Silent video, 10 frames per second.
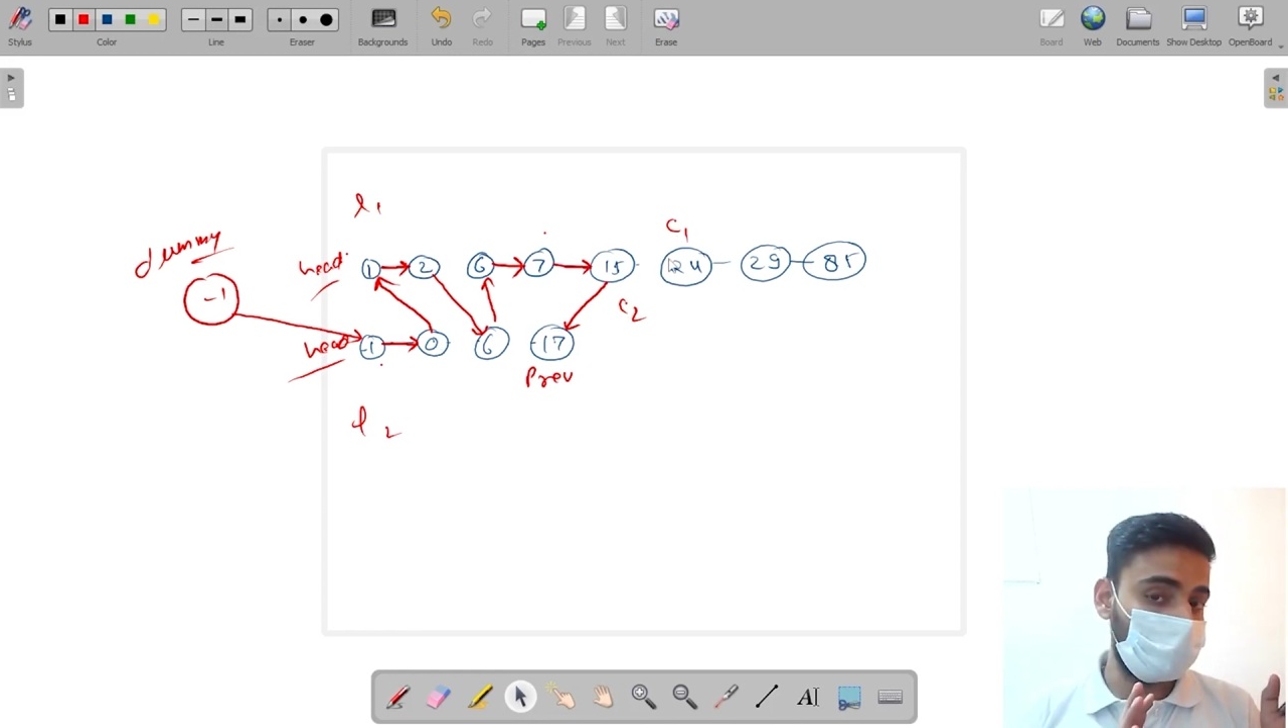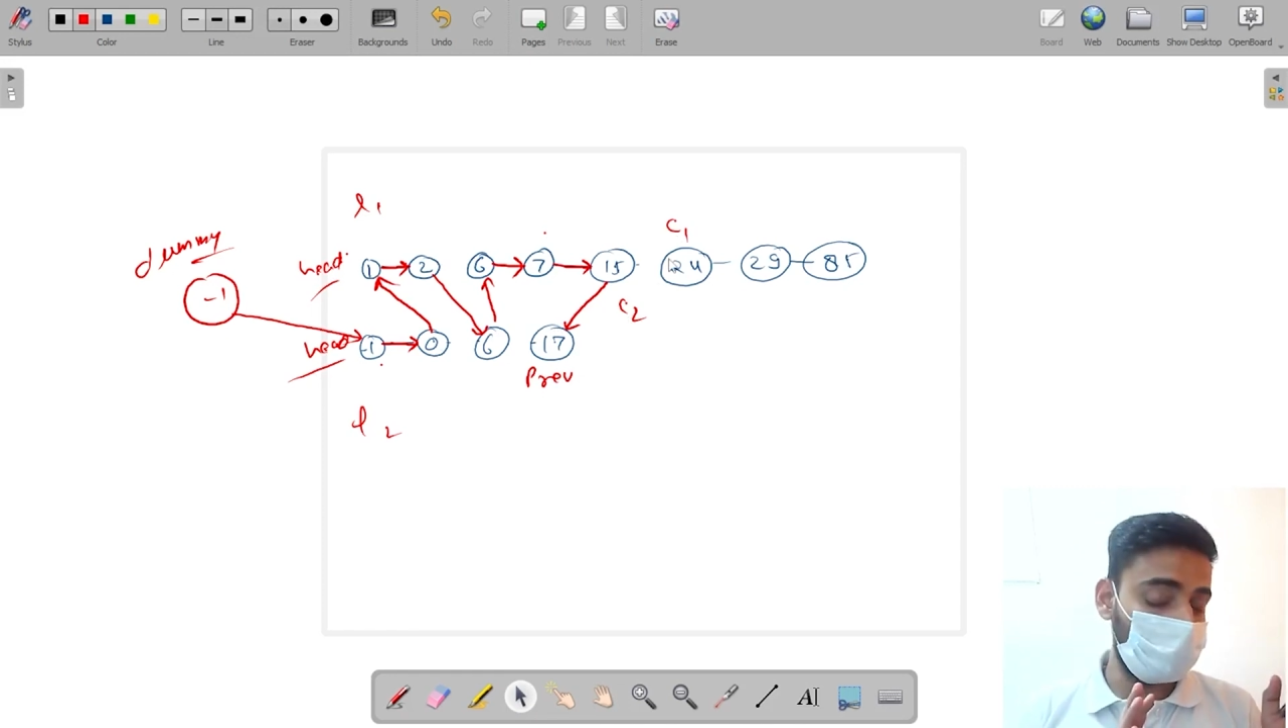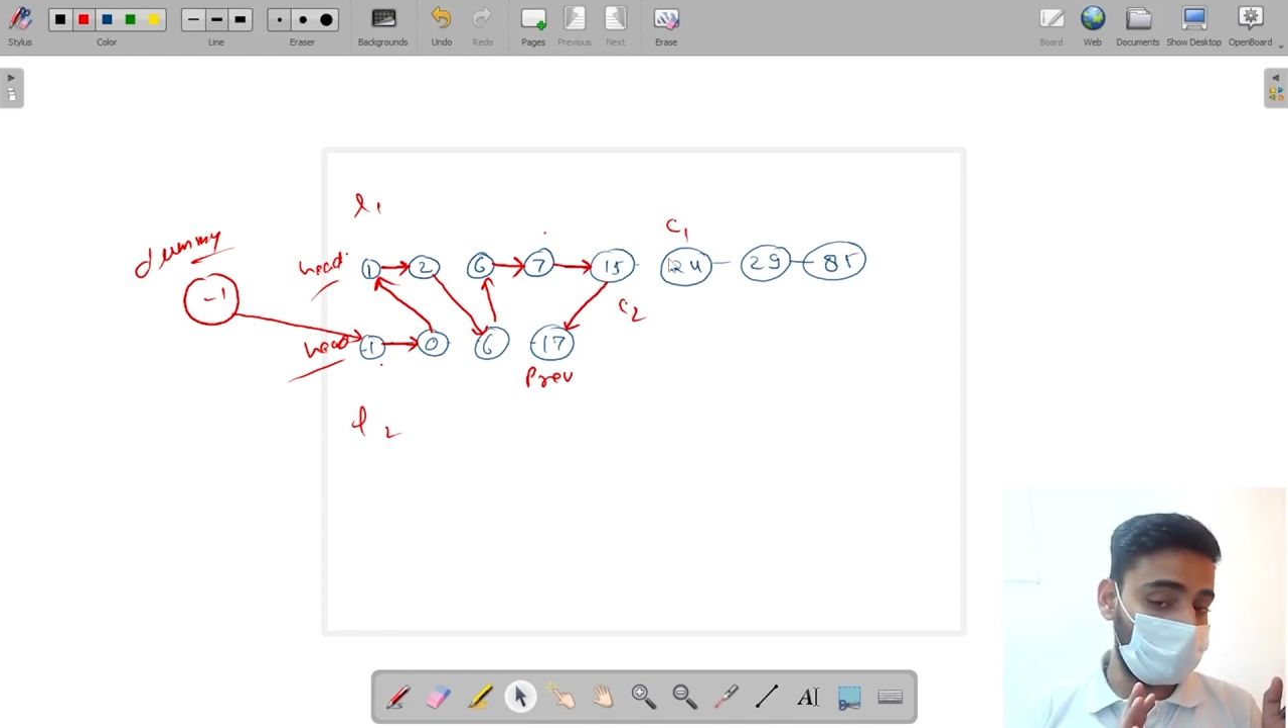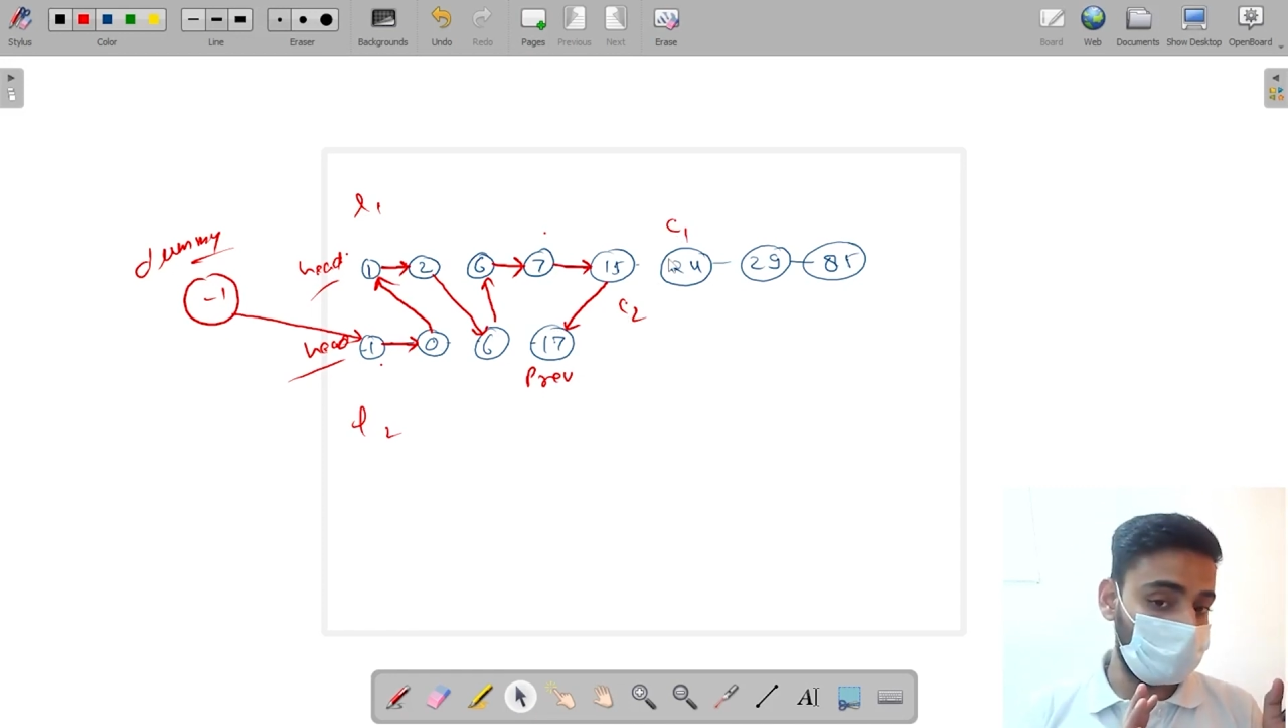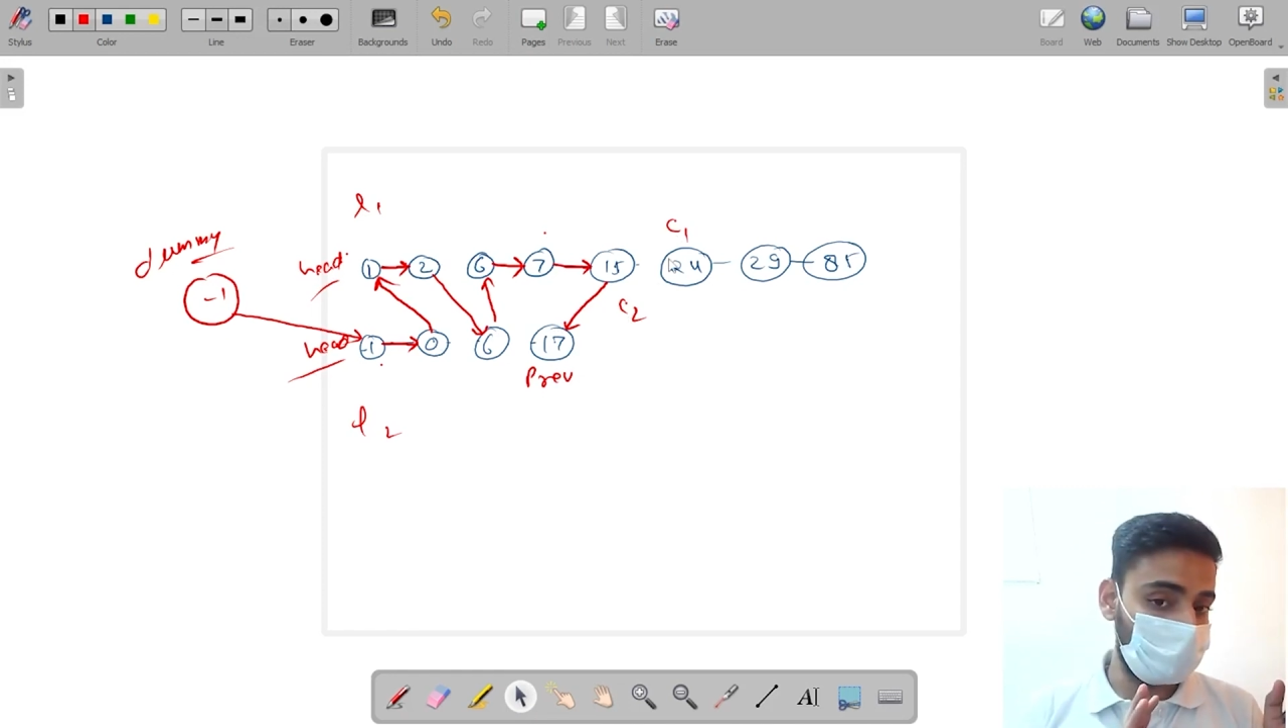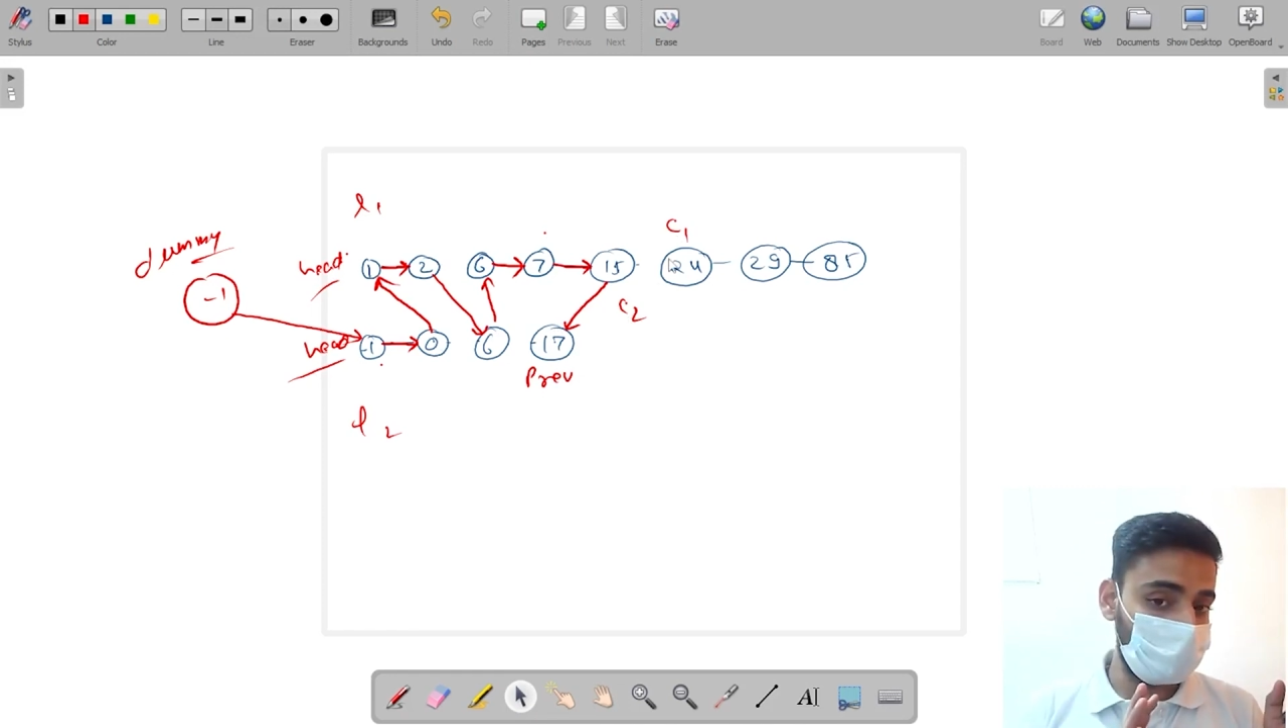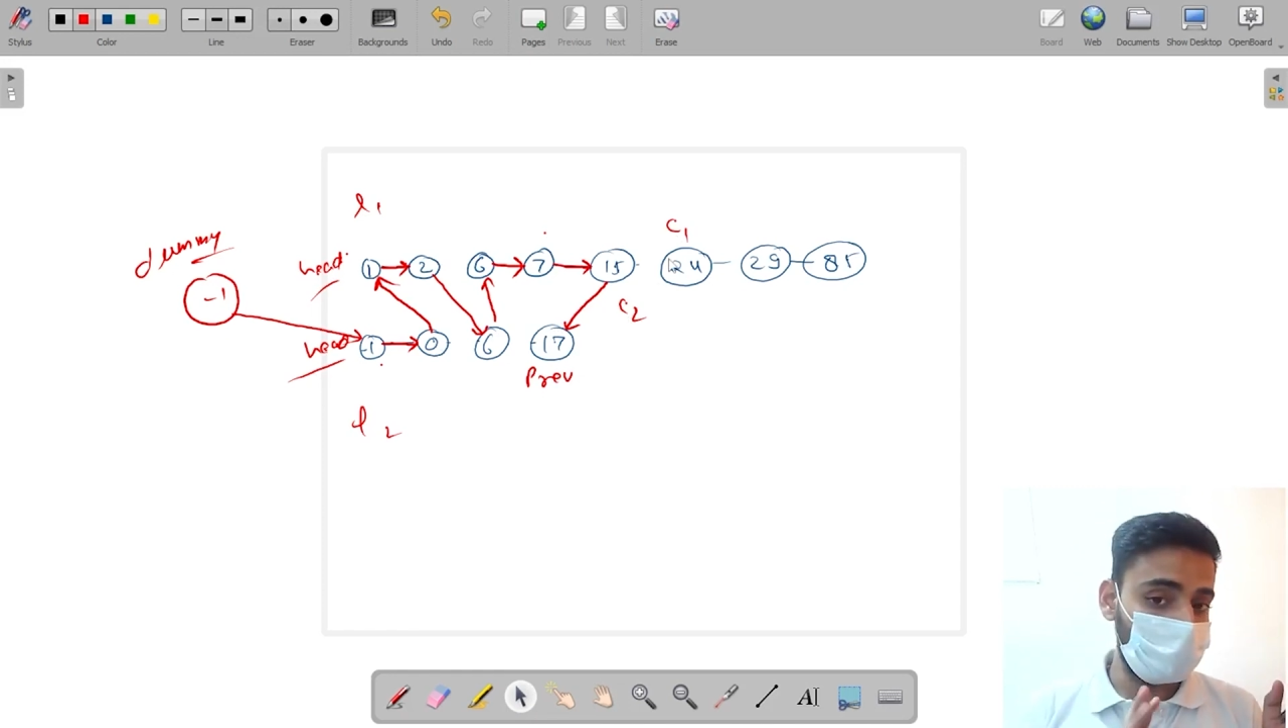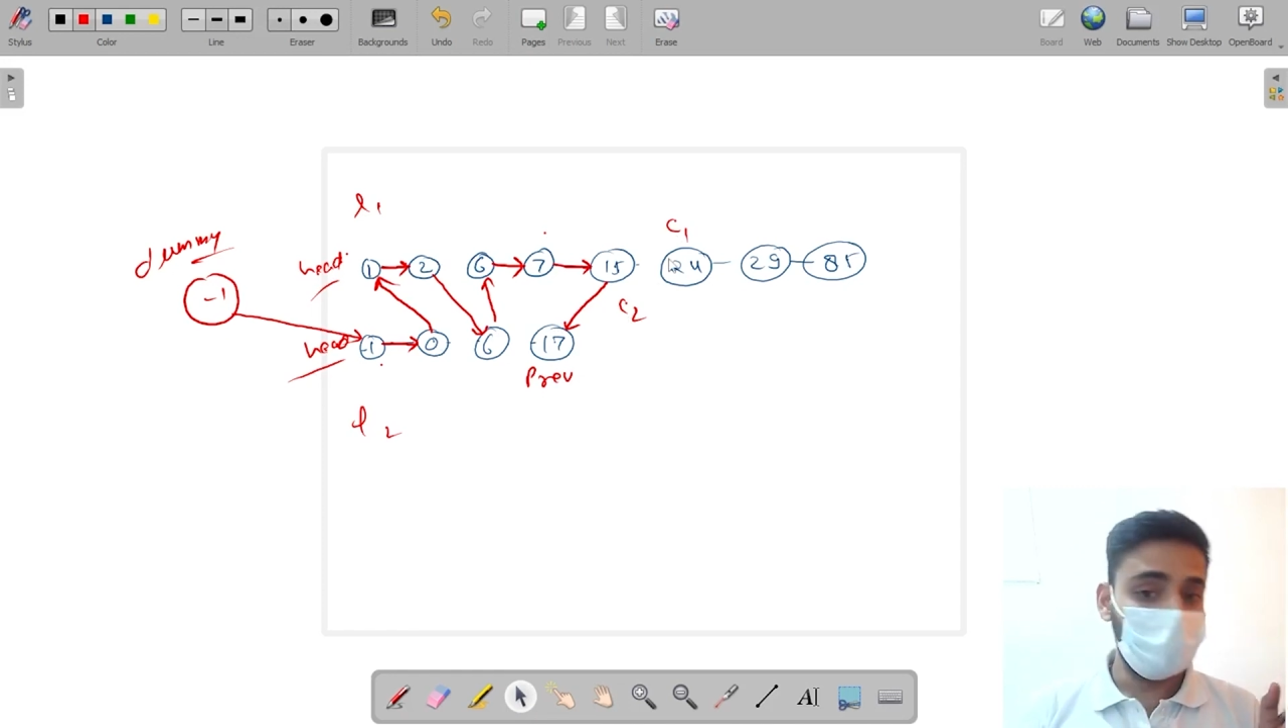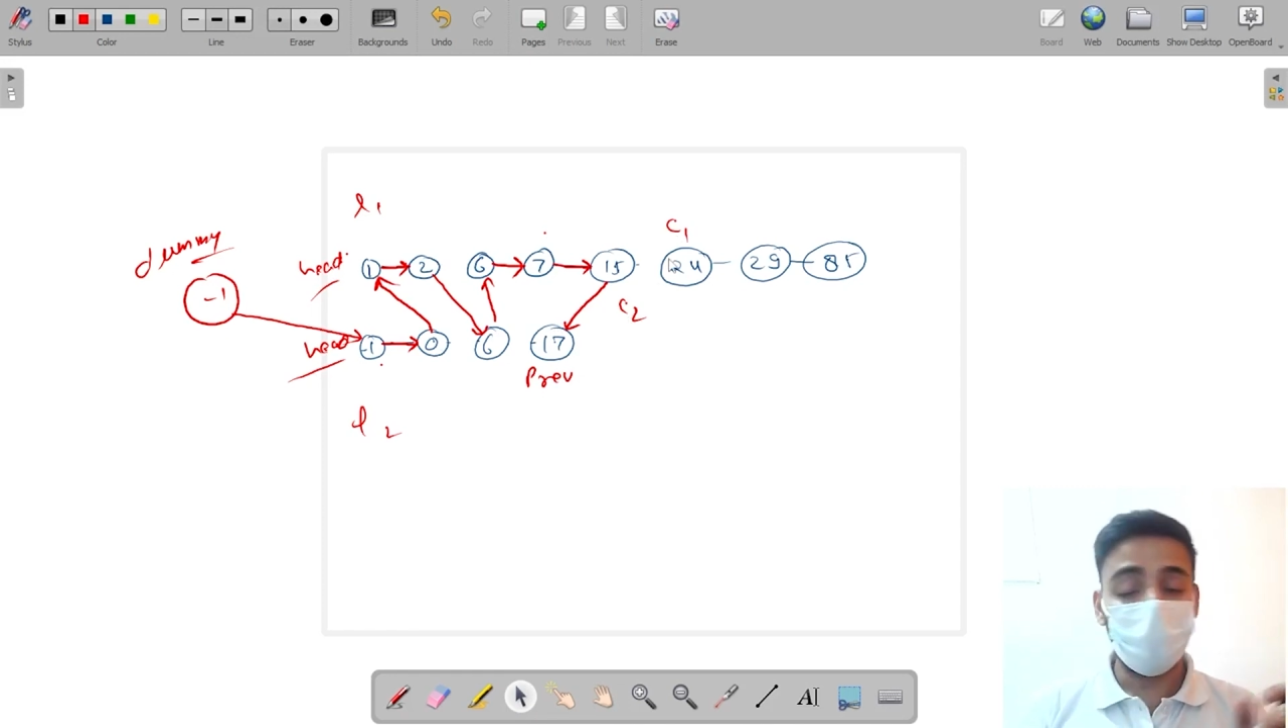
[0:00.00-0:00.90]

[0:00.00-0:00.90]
will happen?